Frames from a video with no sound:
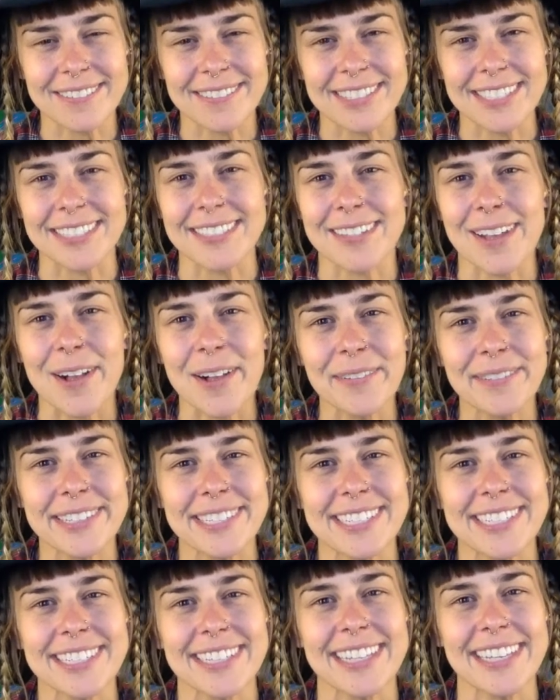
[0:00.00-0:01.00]
dissolve
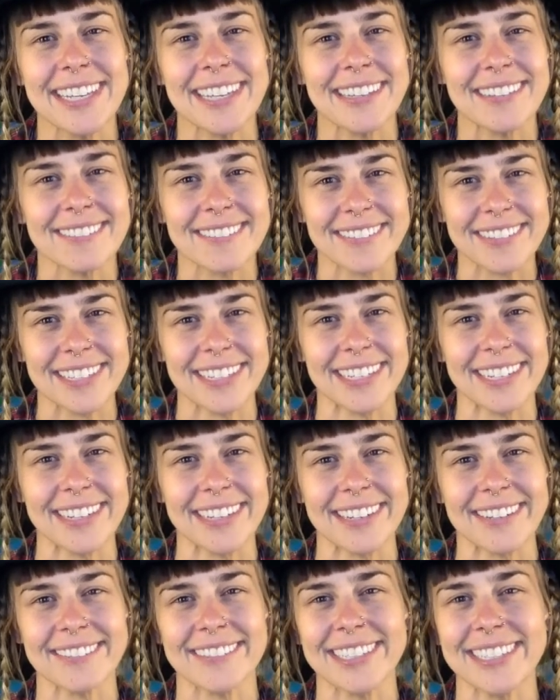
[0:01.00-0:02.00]
into the infinite
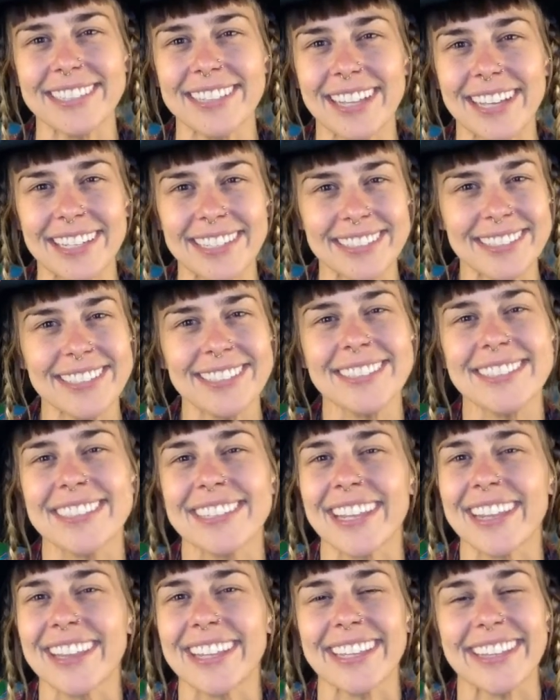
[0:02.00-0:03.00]
and realize there's
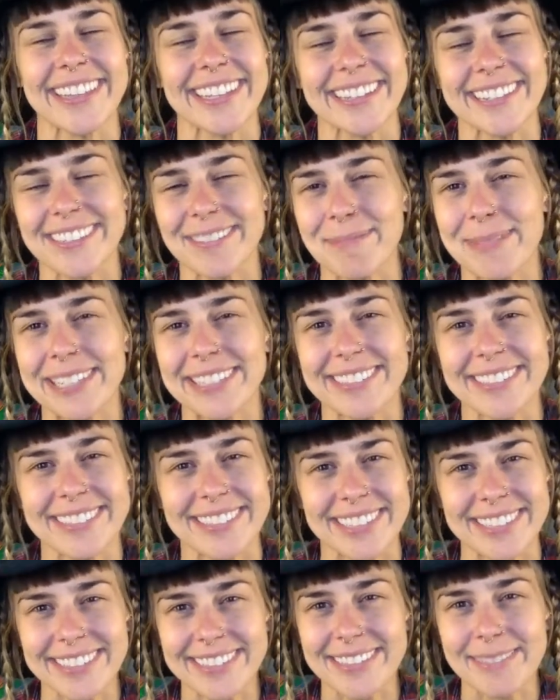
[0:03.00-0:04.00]
nothing there to be
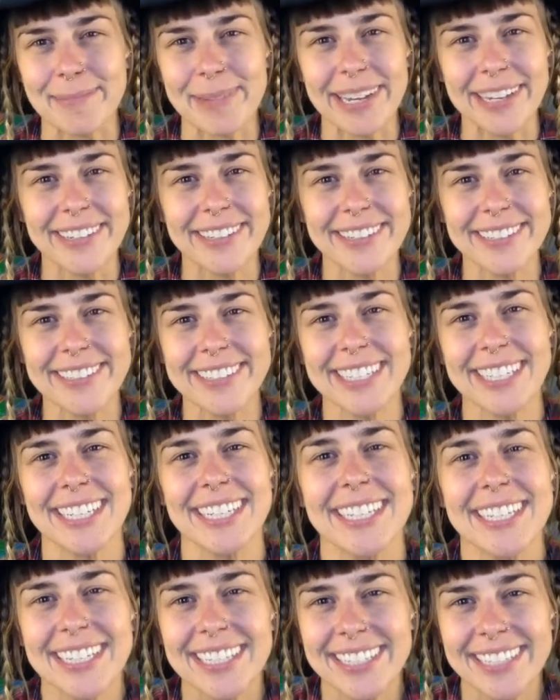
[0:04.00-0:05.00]
stressed about.
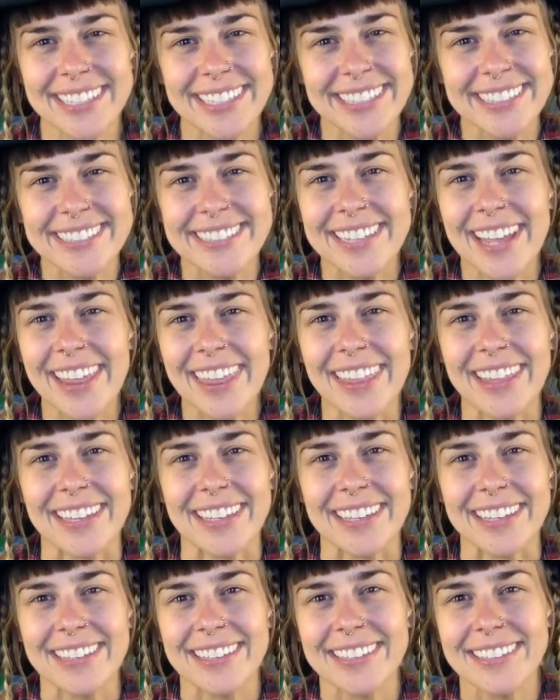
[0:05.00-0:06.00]
It's
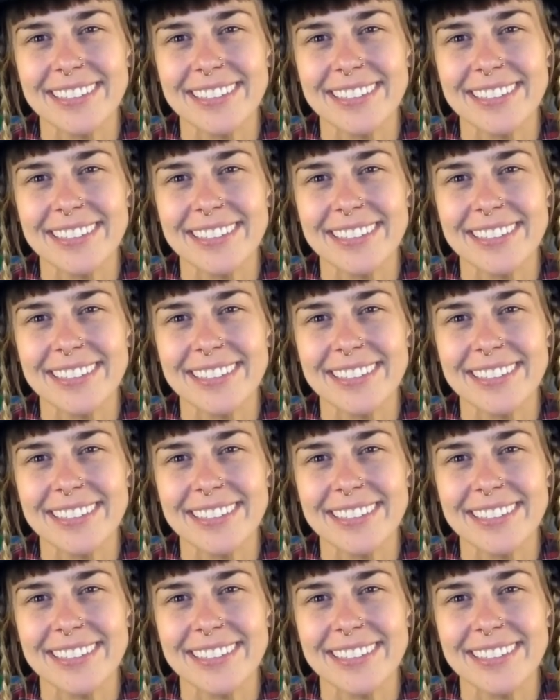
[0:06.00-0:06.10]
nothing.